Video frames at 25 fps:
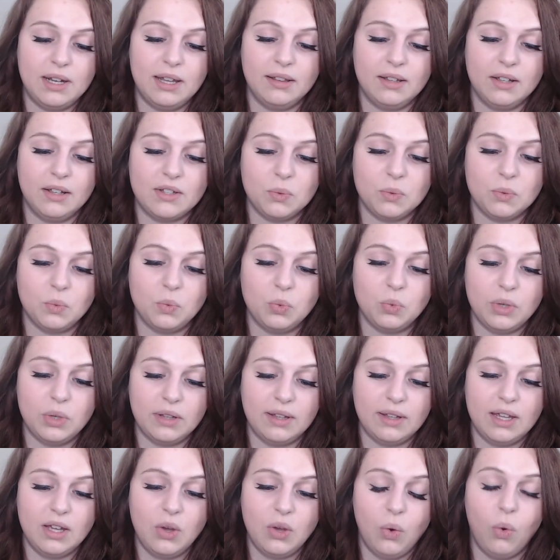It looks
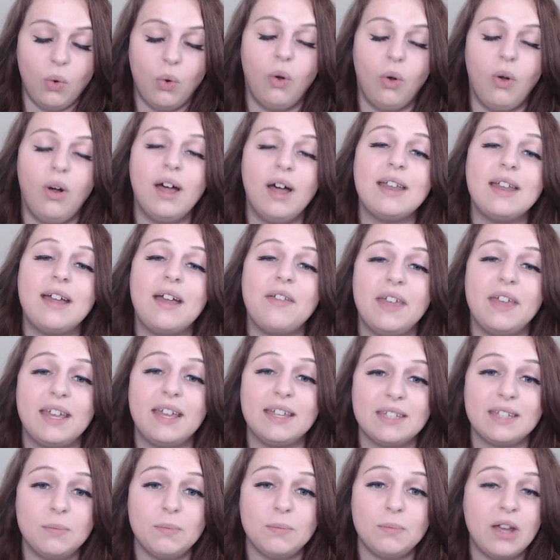really cool, and I think
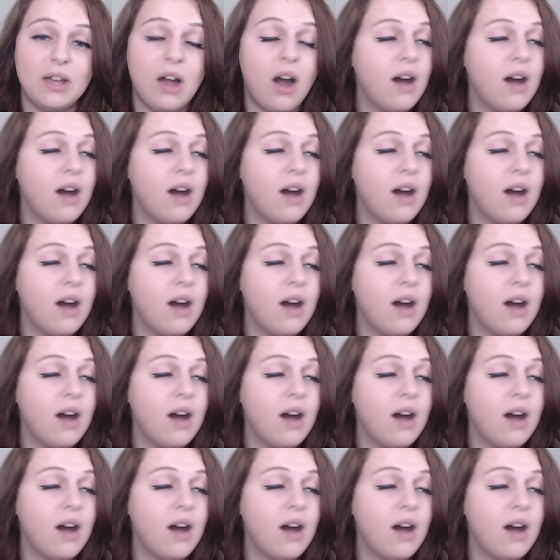it's going to be